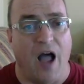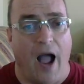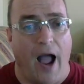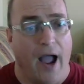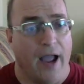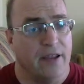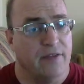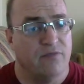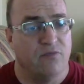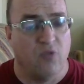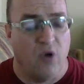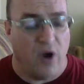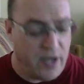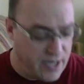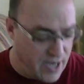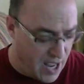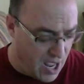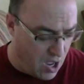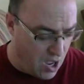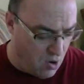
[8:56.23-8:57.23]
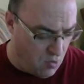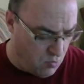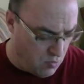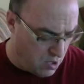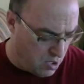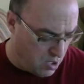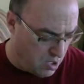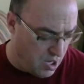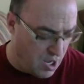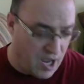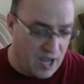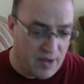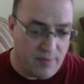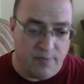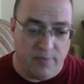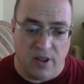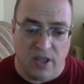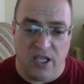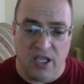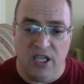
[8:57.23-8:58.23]
I right now, I
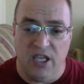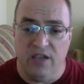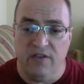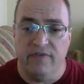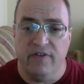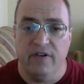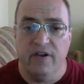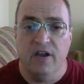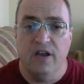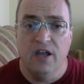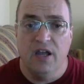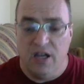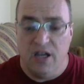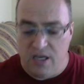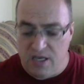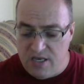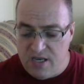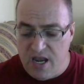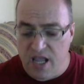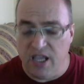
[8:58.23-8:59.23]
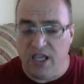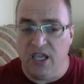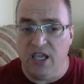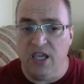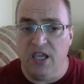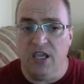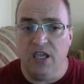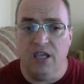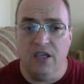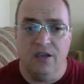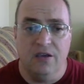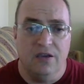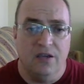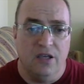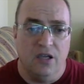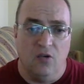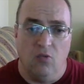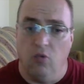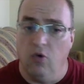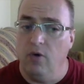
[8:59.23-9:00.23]
believe Nikki
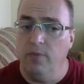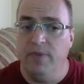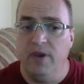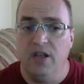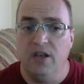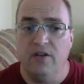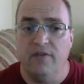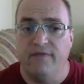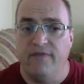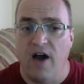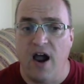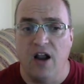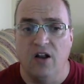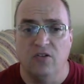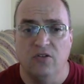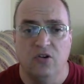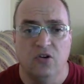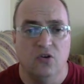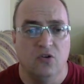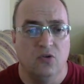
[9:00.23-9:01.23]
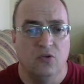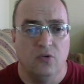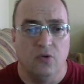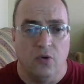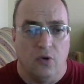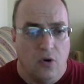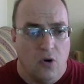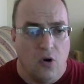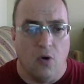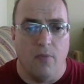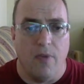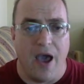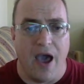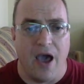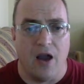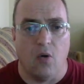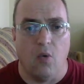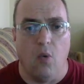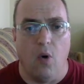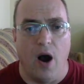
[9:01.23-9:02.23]
will be the final two no
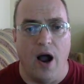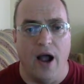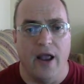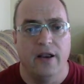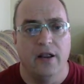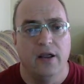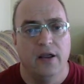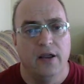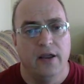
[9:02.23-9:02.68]
matter what.